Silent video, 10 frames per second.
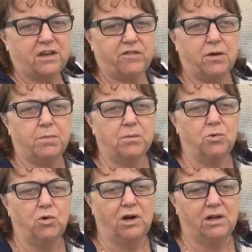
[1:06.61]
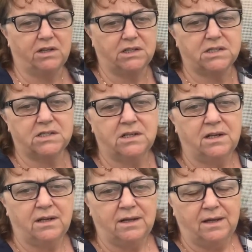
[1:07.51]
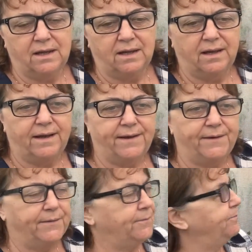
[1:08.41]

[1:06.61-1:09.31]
it a bit more light, and